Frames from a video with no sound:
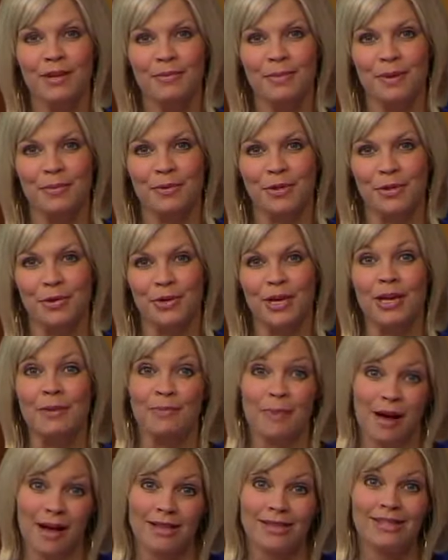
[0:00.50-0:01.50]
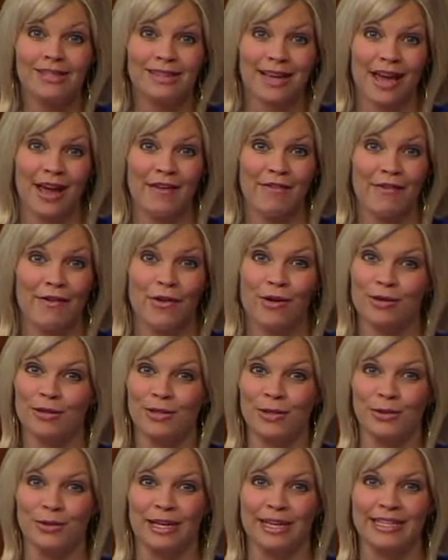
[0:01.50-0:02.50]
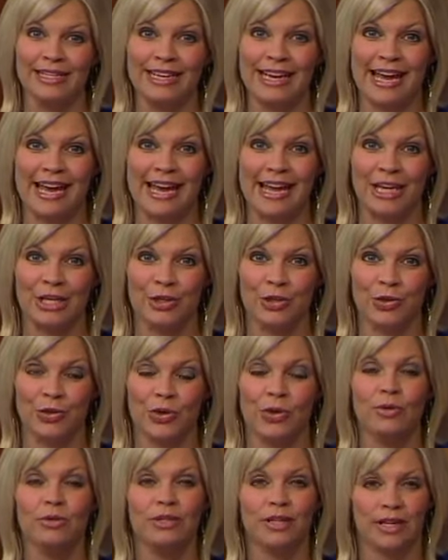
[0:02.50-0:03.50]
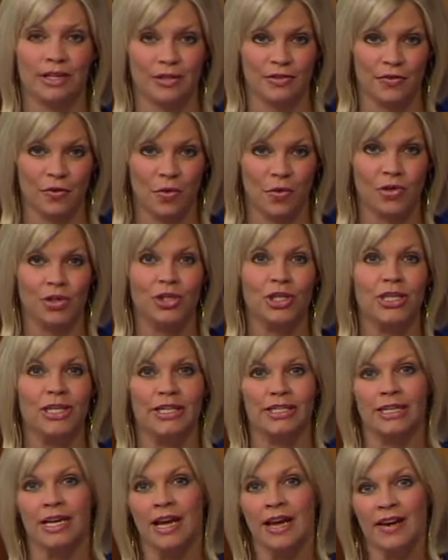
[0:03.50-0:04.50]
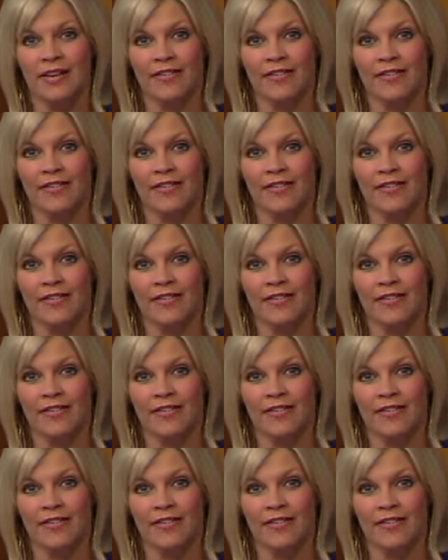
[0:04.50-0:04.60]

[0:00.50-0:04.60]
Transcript: People who keep us safe are also lending a hand to those less fortunate.